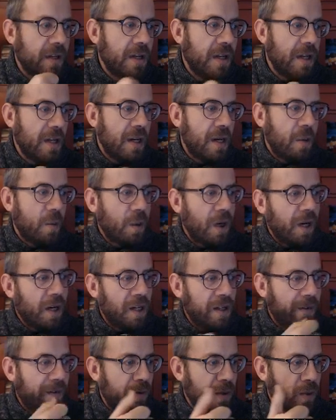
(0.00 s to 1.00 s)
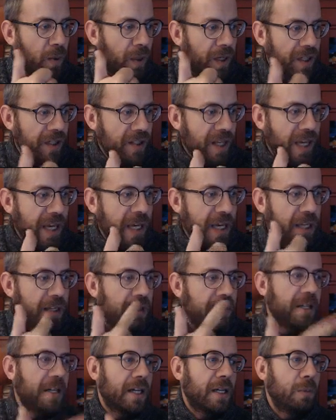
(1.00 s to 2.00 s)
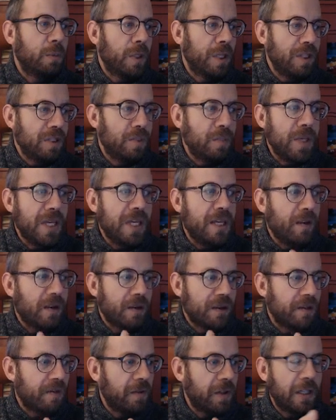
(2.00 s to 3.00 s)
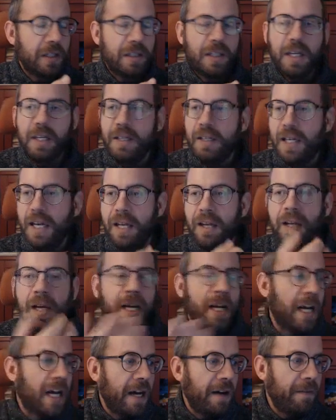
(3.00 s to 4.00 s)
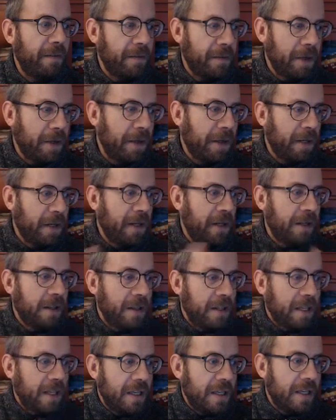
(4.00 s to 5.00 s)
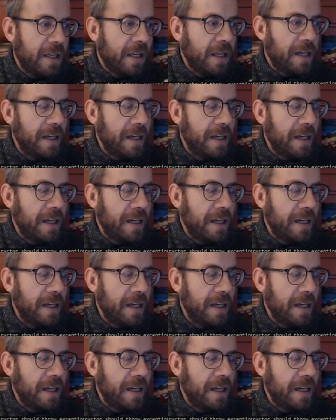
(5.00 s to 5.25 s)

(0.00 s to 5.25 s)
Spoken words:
where the first one is A, the second one is B or something like that, then I have the